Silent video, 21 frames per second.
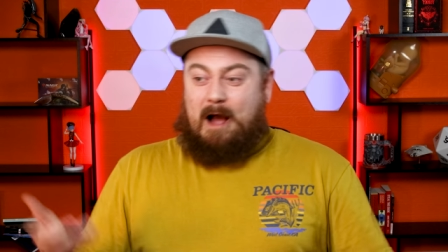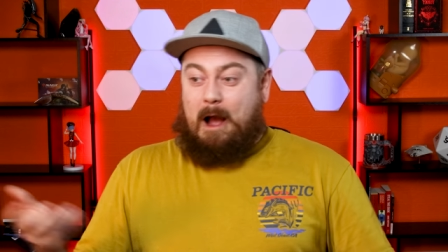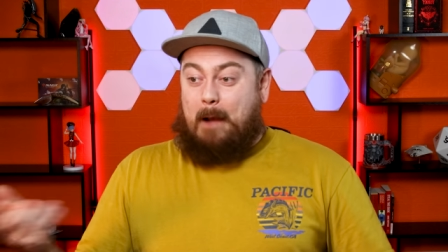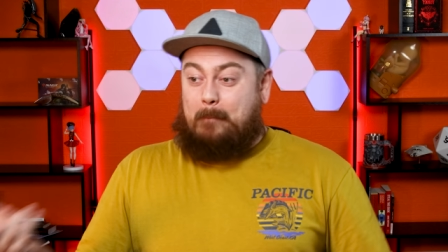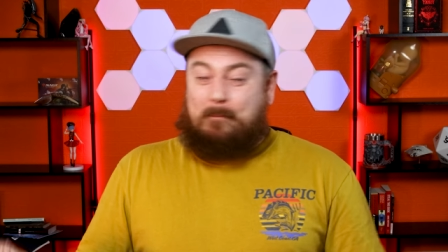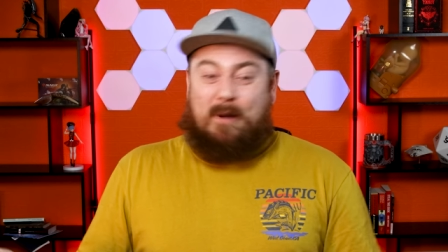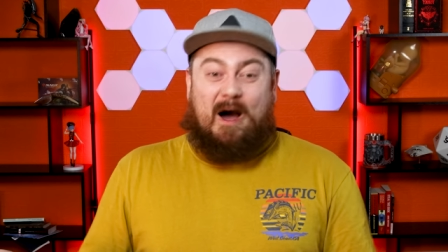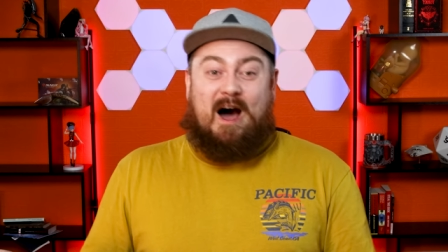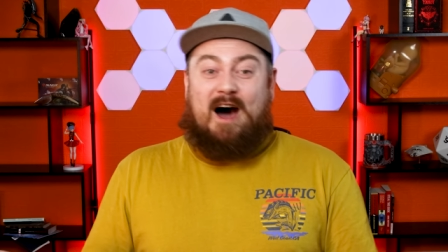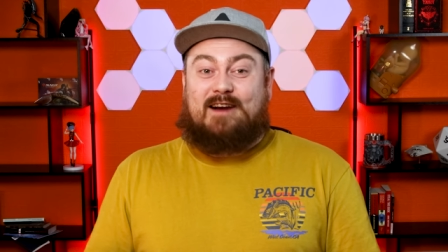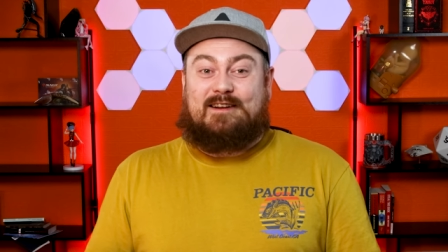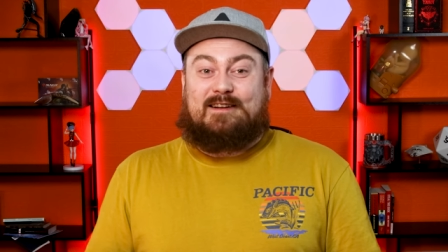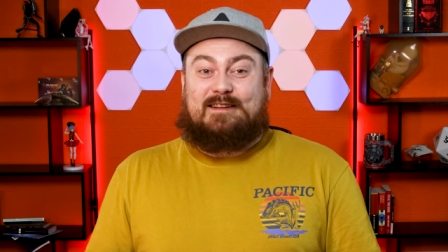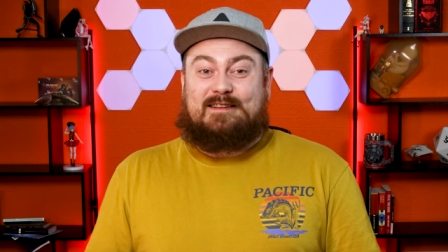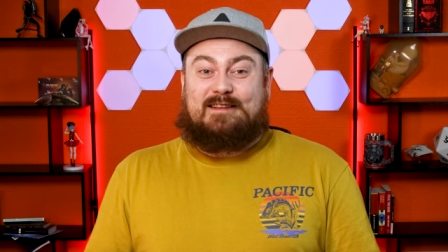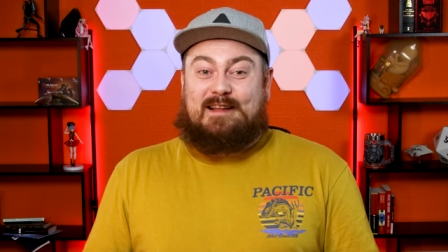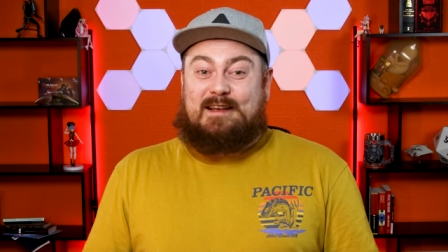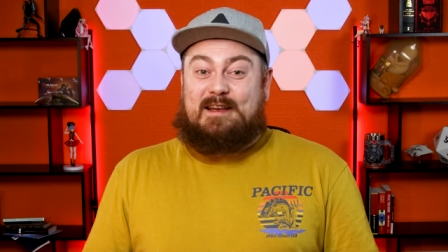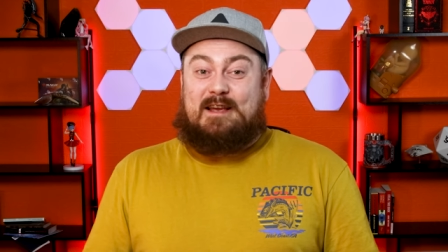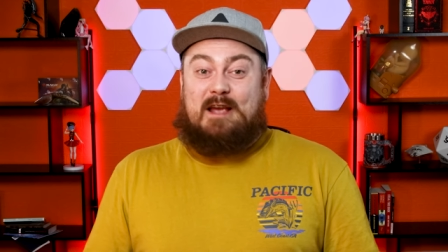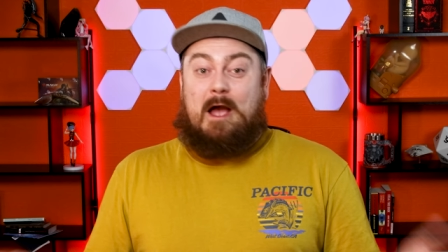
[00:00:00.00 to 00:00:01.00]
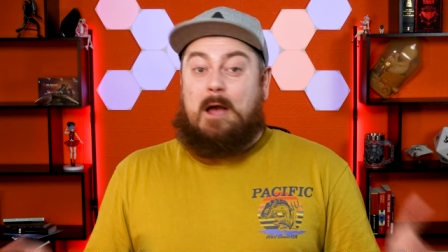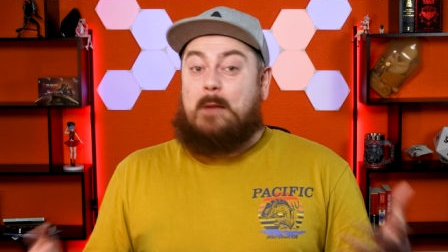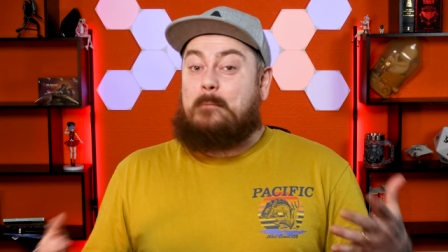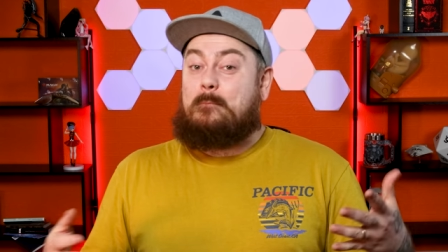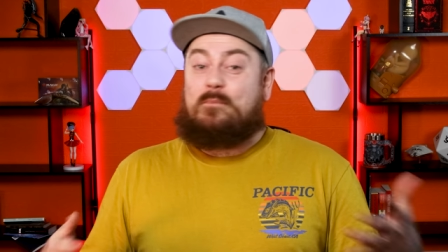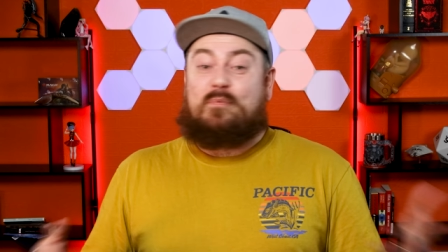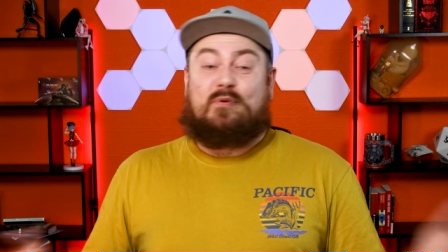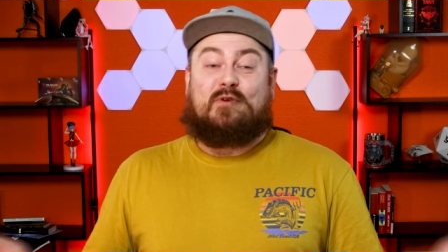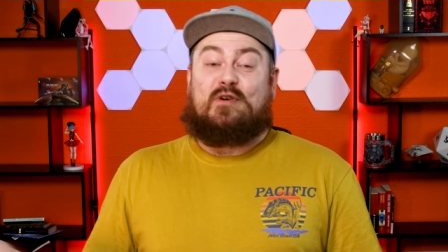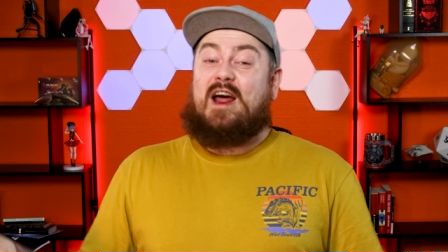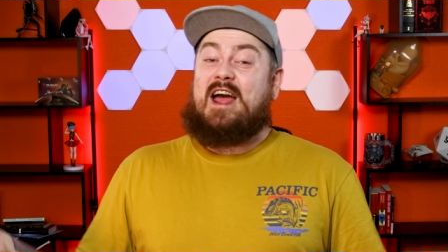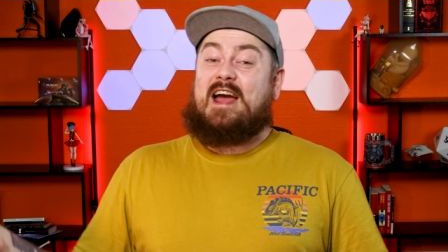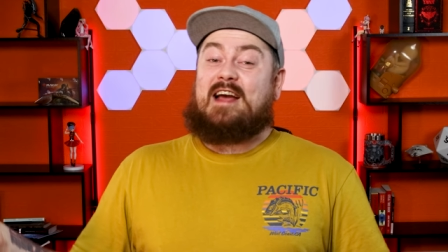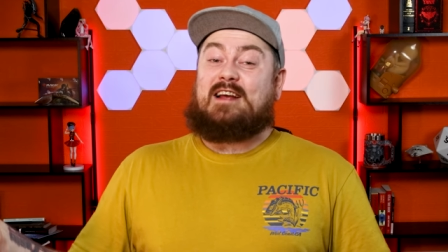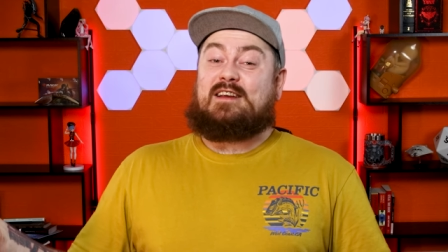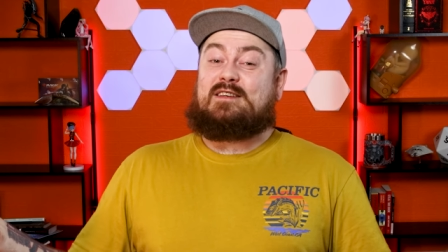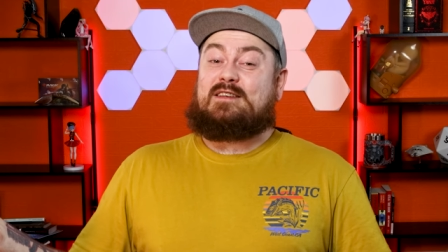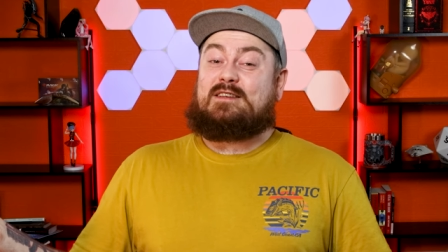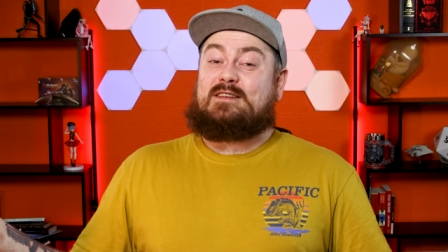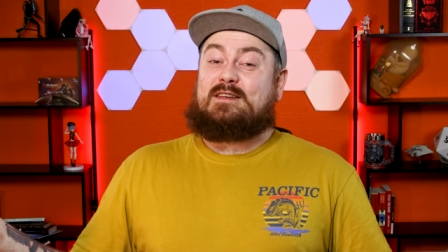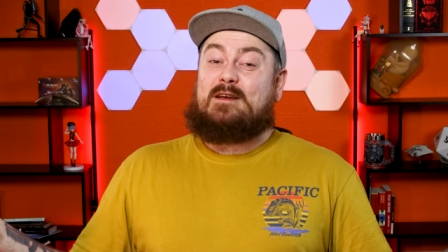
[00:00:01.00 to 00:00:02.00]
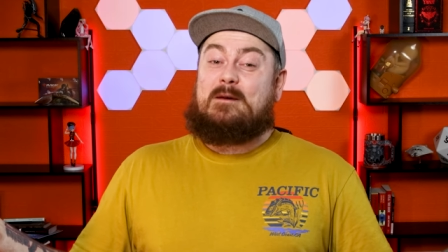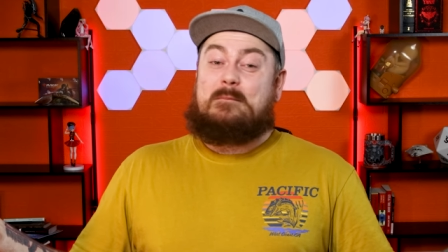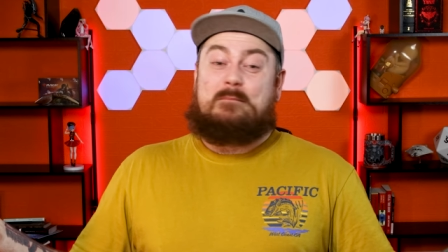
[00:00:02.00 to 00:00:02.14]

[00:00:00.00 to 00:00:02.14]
apparently impressed